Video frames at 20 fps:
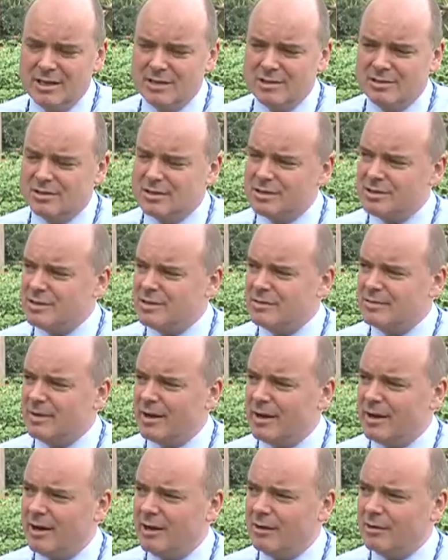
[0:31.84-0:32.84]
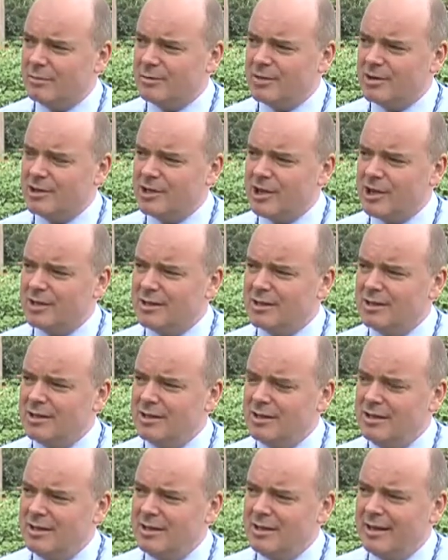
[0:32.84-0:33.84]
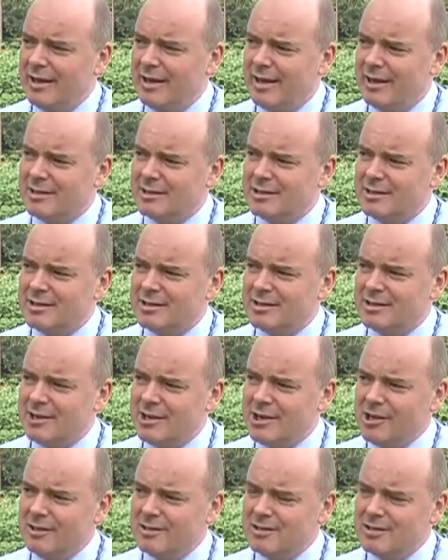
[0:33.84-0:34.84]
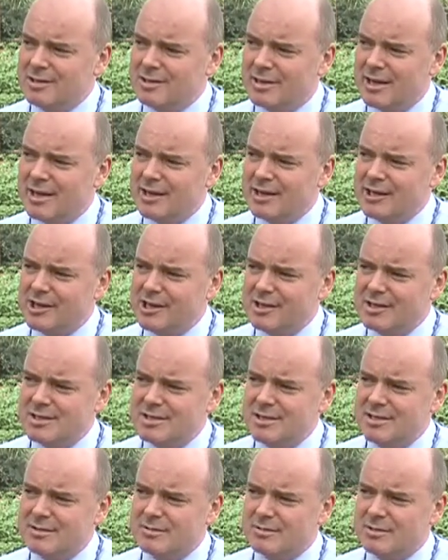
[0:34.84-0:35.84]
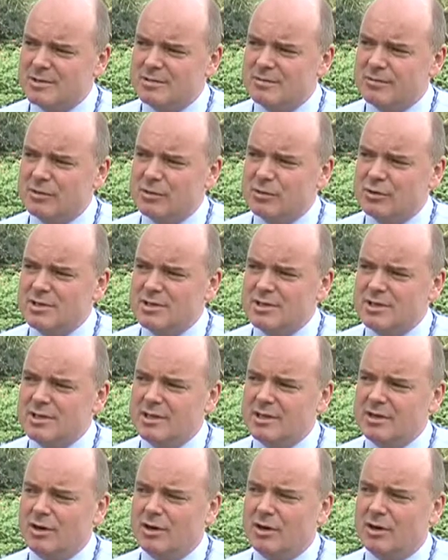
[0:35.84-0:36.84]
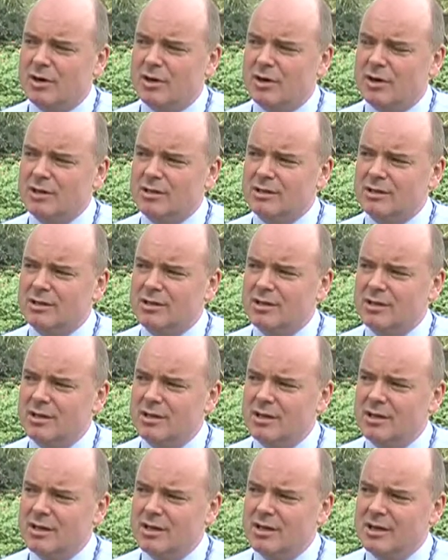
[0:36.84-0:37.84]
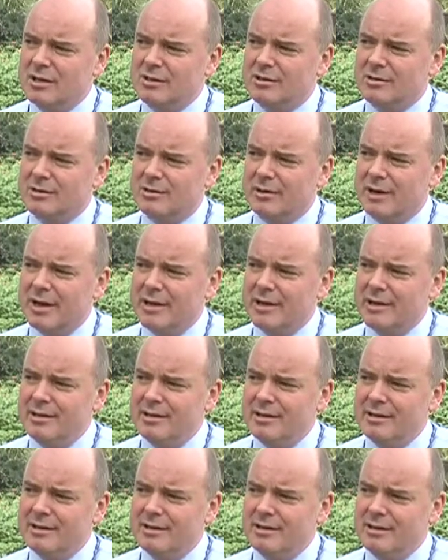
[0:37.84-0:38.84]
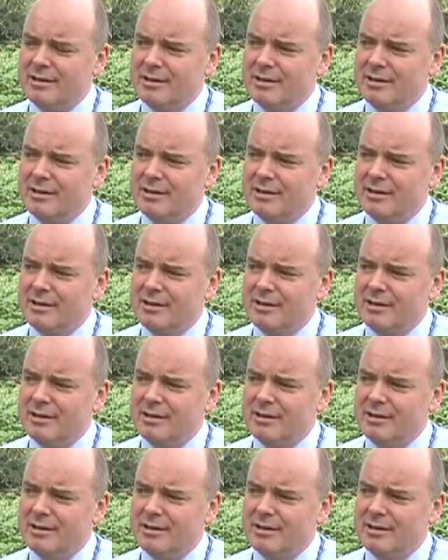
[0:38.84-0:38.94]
So this is why our project at its initial stages was focusing on creating